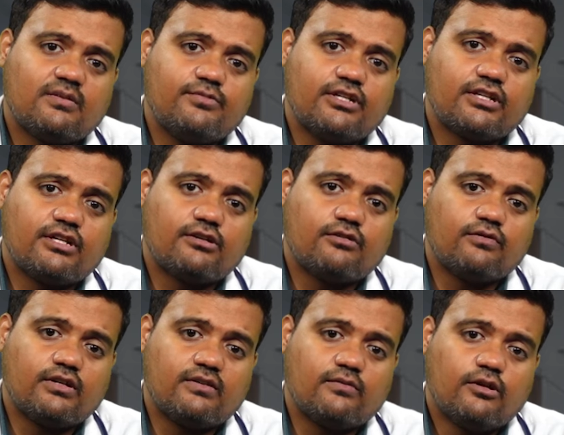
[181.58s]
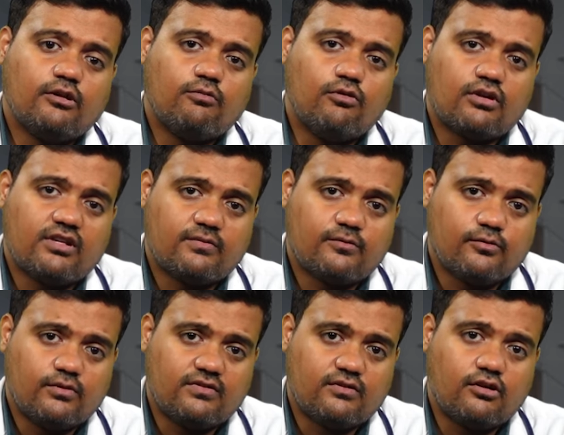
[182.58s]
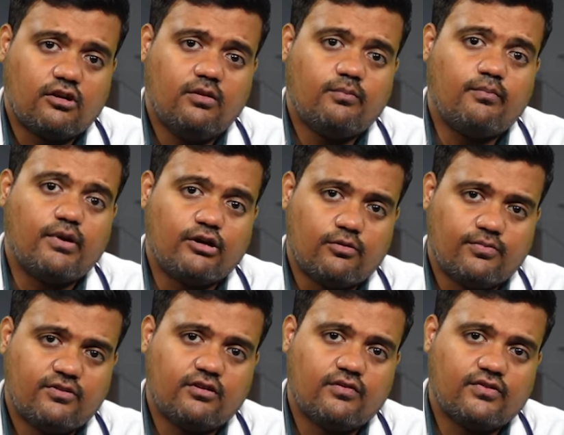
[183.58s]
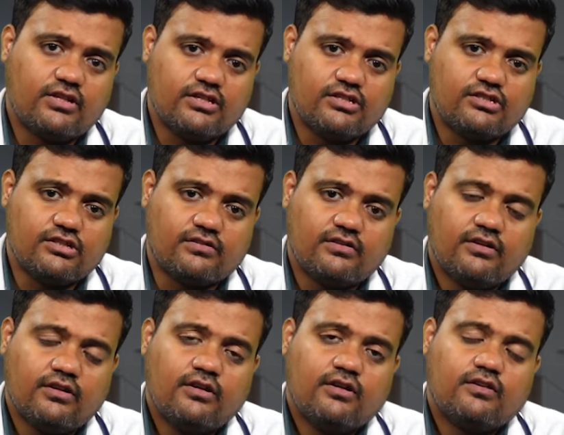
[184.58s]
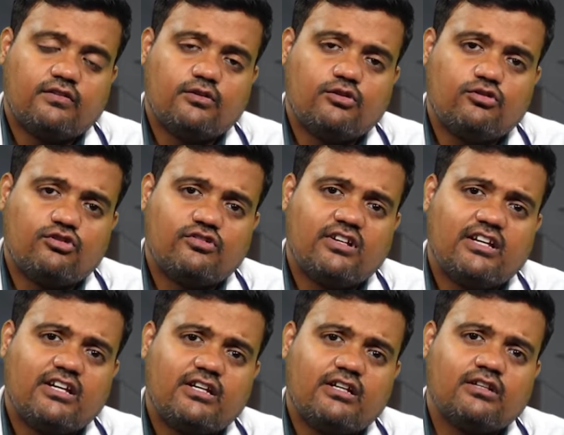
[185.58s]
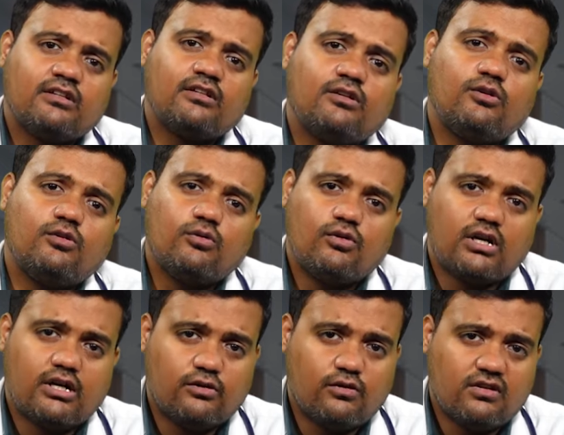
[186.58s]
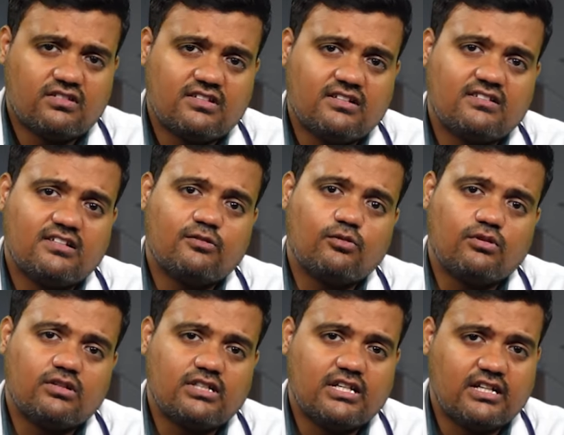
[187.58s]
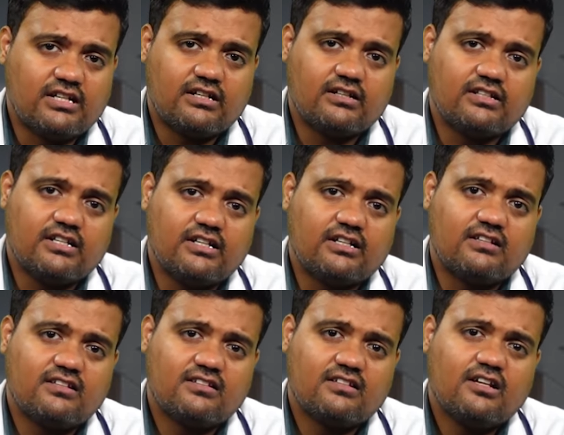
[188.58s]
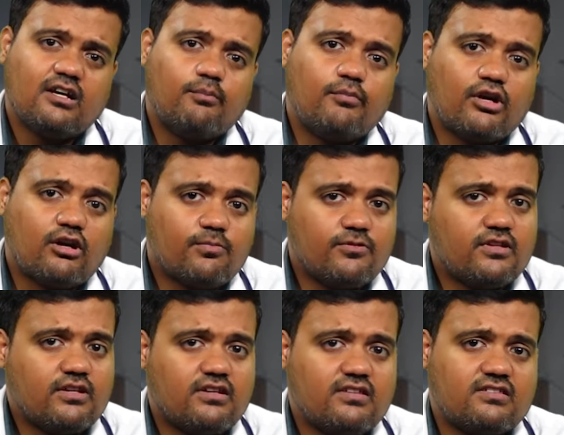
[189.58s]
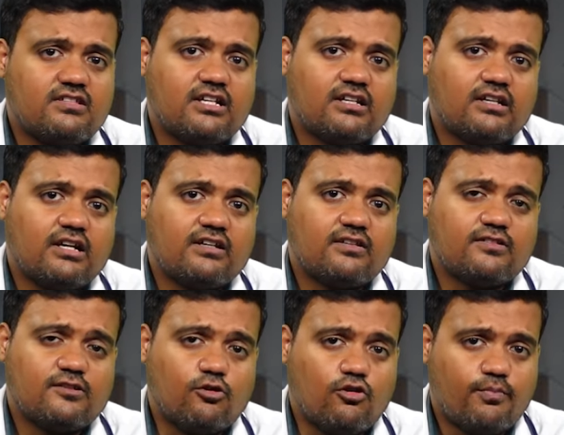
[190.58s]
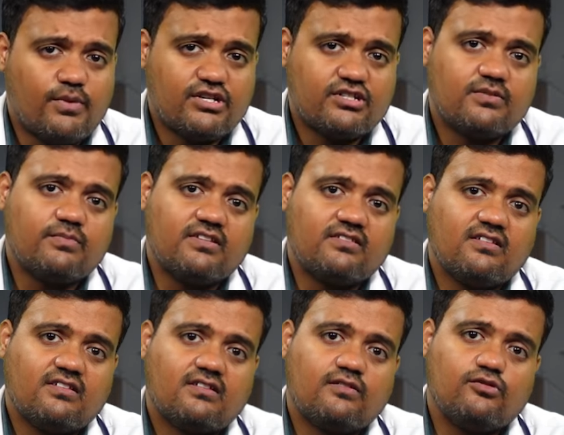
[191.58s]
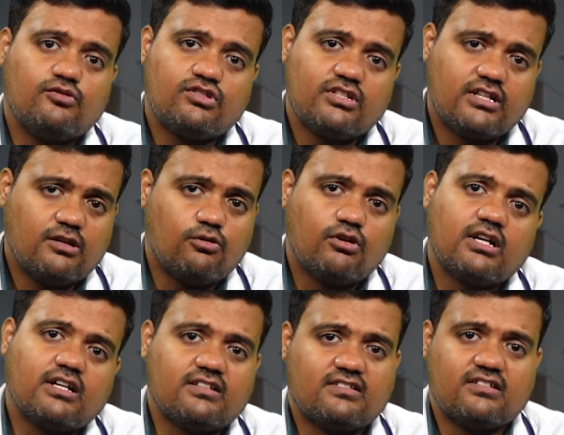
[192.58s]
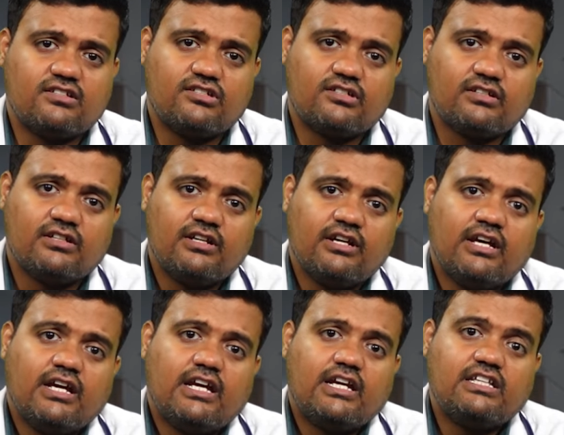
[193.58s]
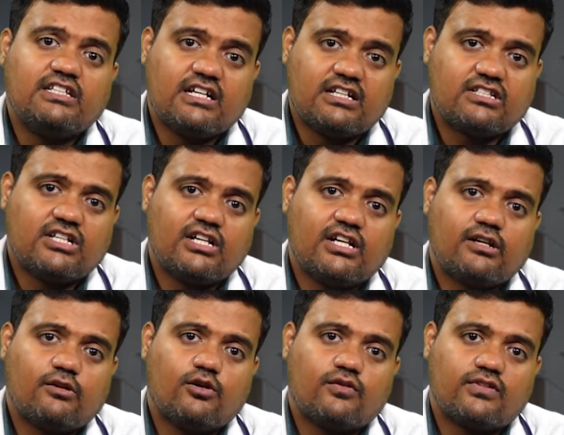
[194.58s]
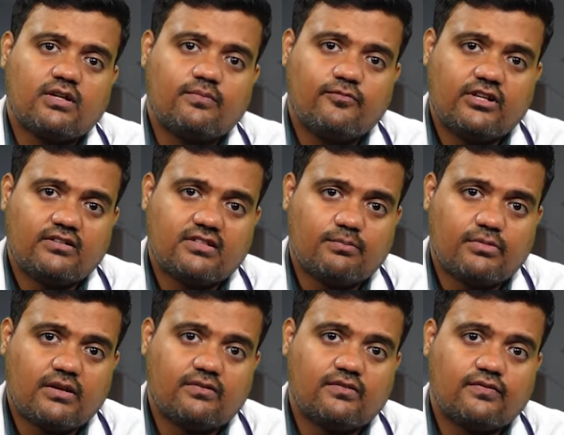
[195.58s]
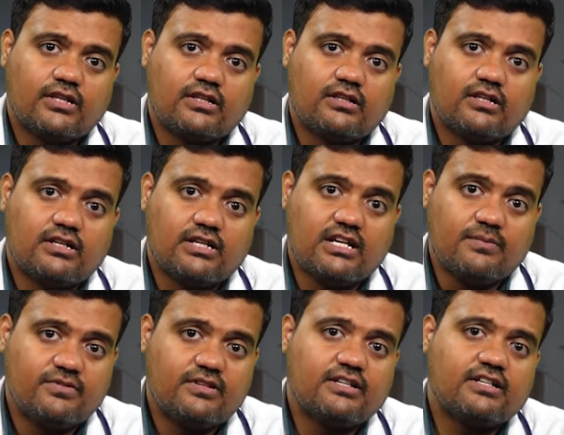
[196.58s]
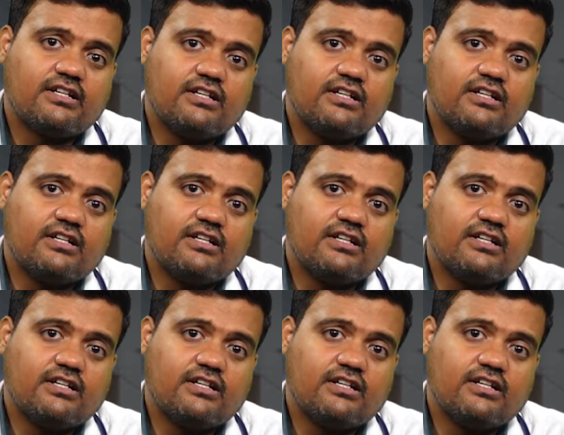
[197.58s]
subjected to one what is called biopsy of the region so usually in uh, adolescents and uh, younger uh, young adults biopsy is done as an outpatient basis using a local anesthesia in young children or somewhere sometimes when the deep seated